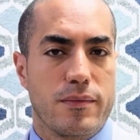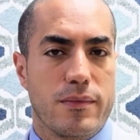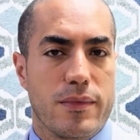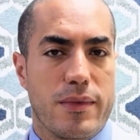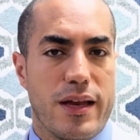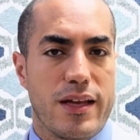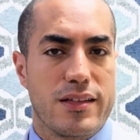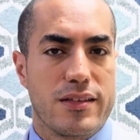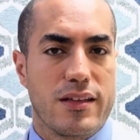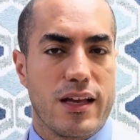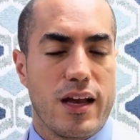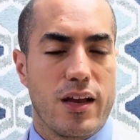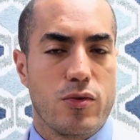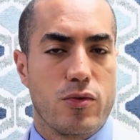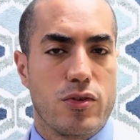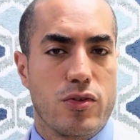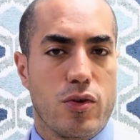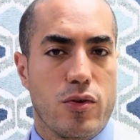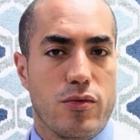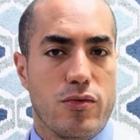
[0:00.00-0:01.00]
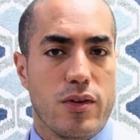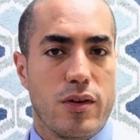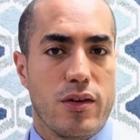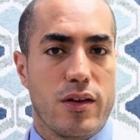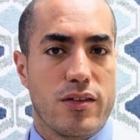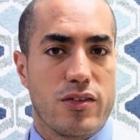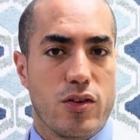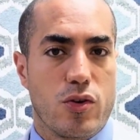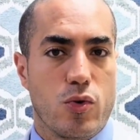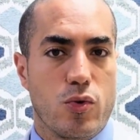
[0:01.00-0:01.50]
The aesthetic result
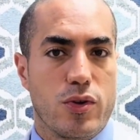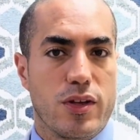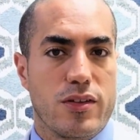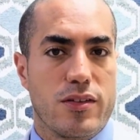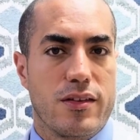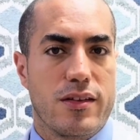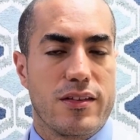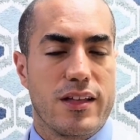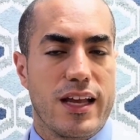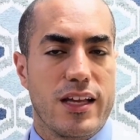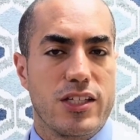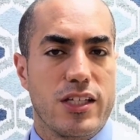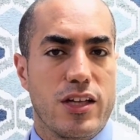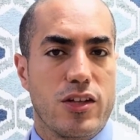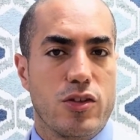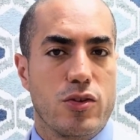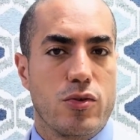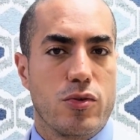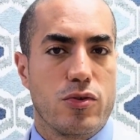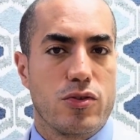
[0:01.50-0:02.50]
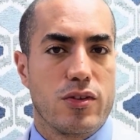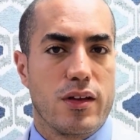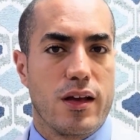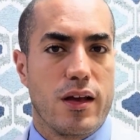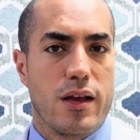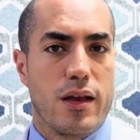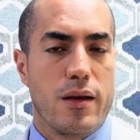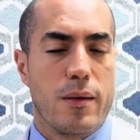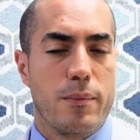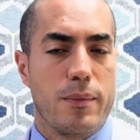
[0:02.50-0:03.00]
varies according to the technique used,
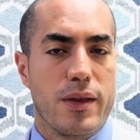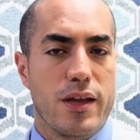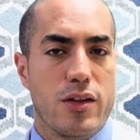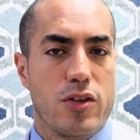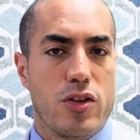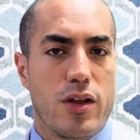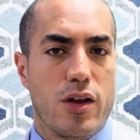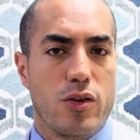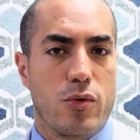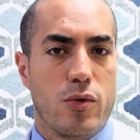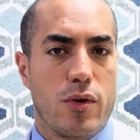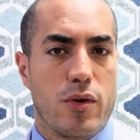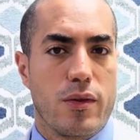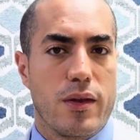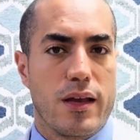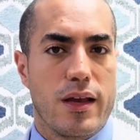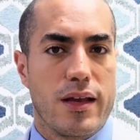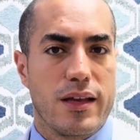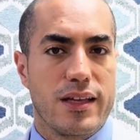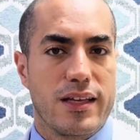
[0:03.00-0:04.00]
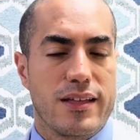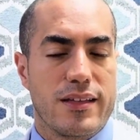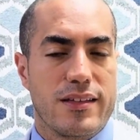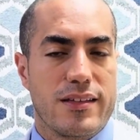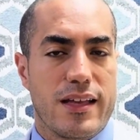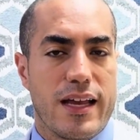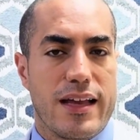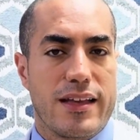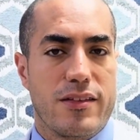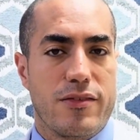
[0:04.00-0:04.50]
but in general, it is
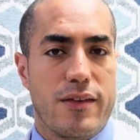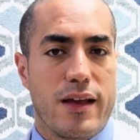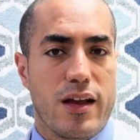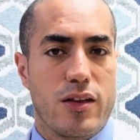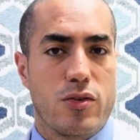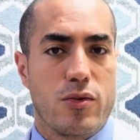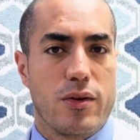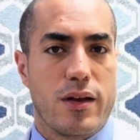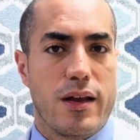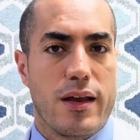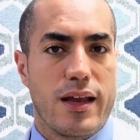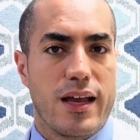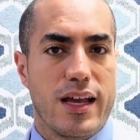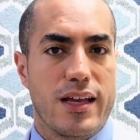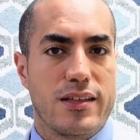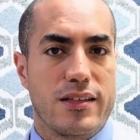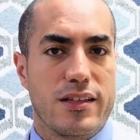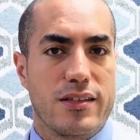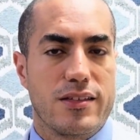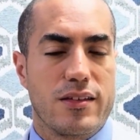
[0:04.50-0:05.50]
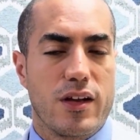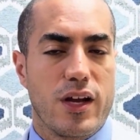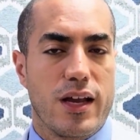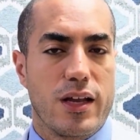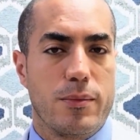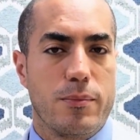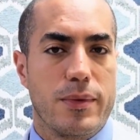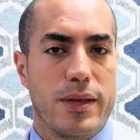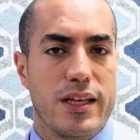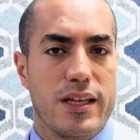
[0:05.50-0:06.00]
satisfactory and does not
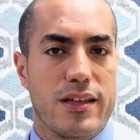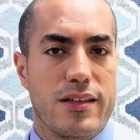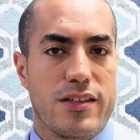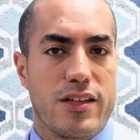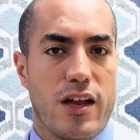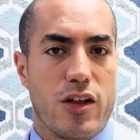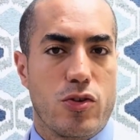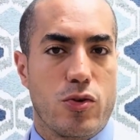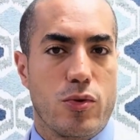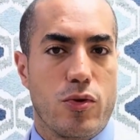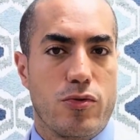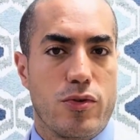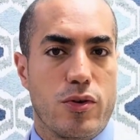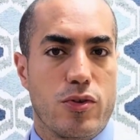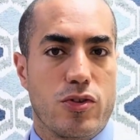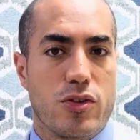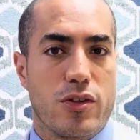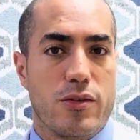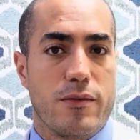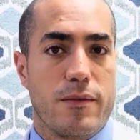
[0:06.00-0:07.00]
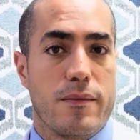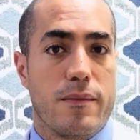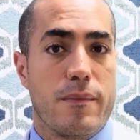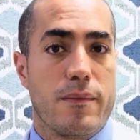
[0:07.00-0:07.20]
impede sexual function.